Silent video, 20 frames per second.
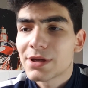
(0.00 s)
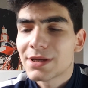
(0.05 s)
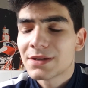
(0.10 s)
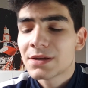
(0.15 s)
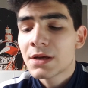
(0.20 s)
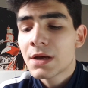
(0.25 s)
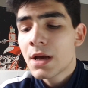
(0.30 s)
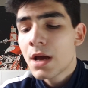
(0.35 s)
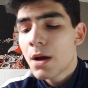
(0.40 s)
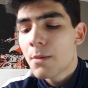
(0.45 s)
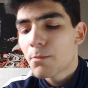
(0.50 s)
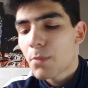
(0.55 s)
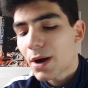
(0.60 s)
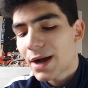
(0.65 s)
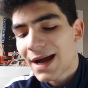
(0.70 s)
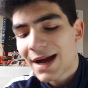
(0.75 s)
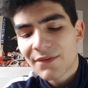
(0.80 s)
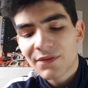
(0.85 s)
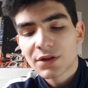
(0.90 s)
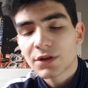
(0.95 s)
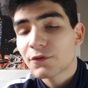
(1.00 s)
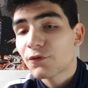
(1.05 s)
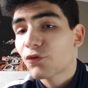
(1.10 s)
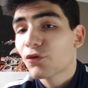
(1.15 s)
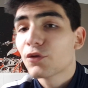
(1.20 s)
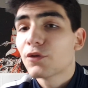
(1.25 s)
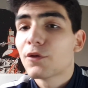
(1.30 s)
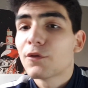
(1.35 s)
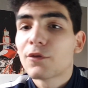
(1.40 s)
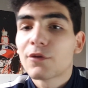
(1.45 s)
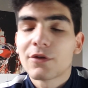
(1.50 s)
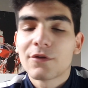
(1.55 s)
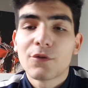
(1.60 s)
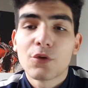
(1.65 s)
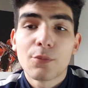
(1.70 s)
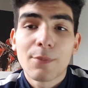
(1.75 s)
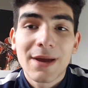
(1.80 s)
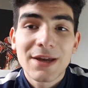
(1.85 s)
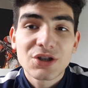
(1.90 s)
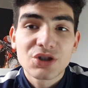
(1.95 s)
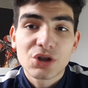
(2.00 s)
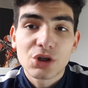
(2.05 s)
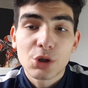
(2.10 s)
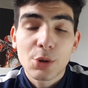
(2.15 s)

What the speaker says: And by having the 3-4-3 formation,